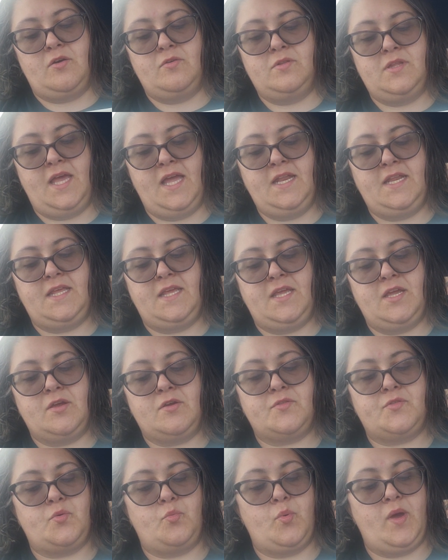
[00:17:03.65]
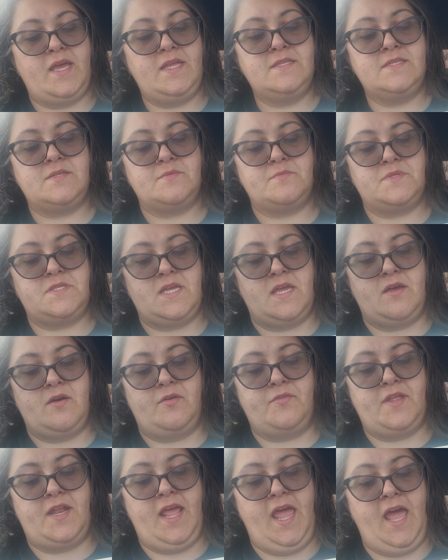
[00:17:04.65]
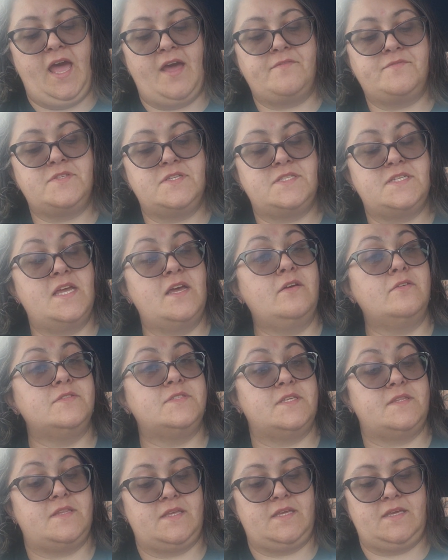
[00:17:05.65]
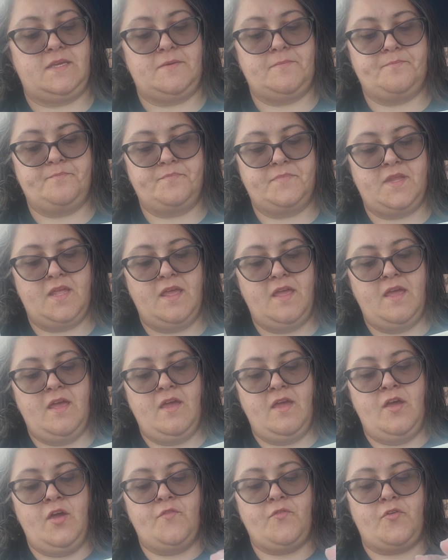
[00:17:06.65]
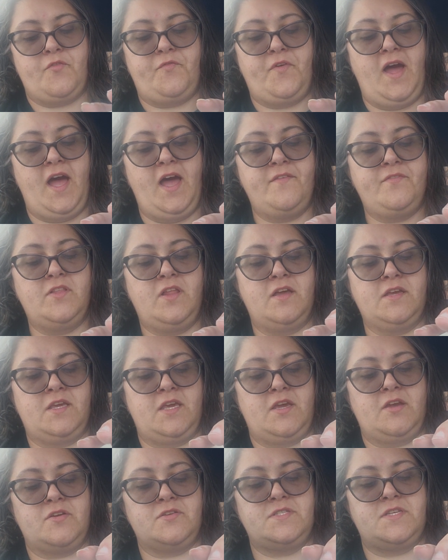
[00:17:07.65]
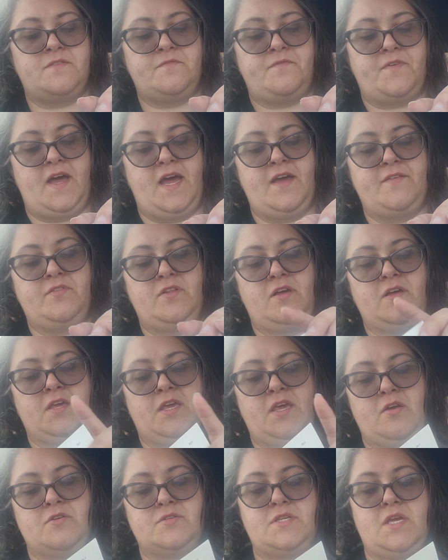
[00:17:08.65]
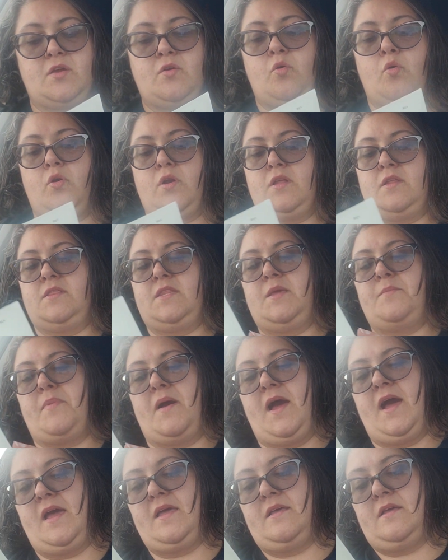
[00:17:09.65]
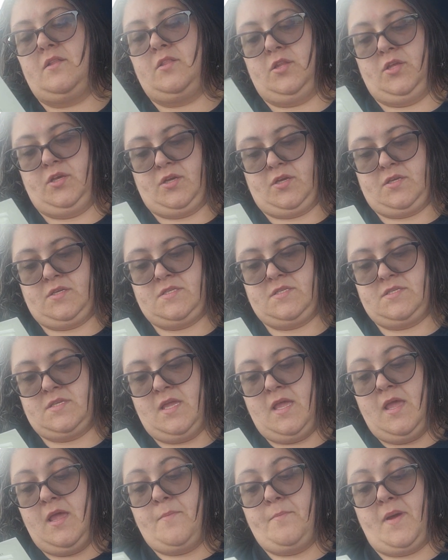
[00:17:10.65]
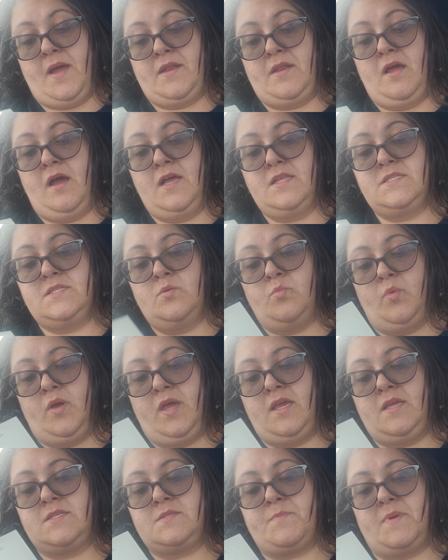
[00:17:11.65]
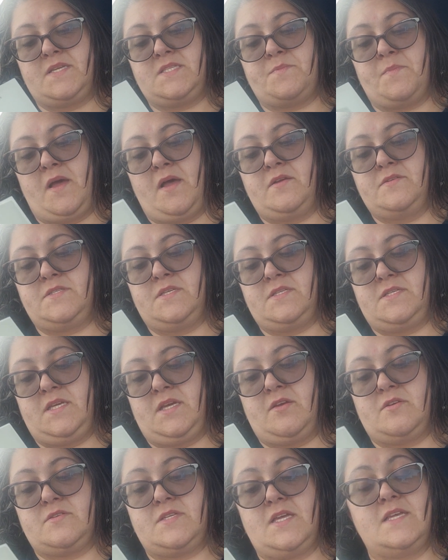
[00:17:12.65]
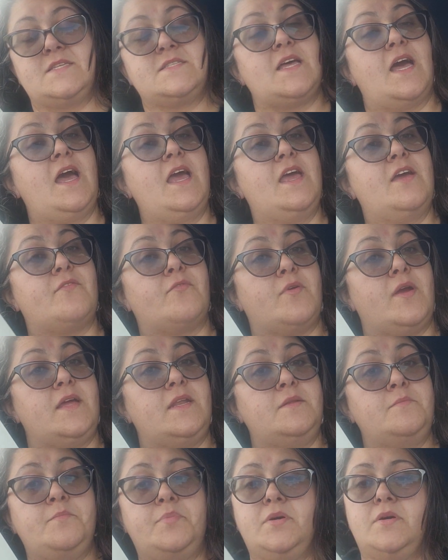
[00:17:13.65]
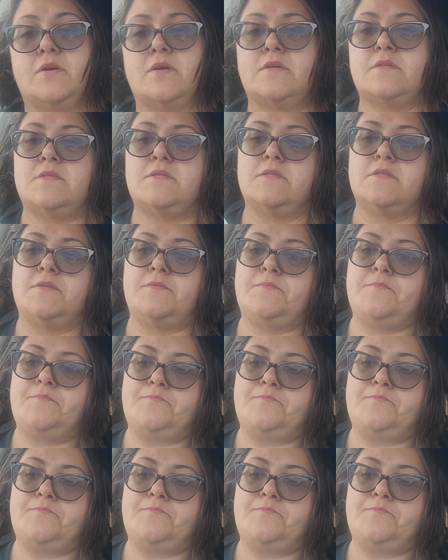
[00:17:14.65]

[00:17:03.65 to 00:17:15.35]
O lady, hear the wansome tale that I have to tell to thee. For 5 long years and 5 long years I courted thee by looks, by nods and winks, by smiles and tears, as I have read in books.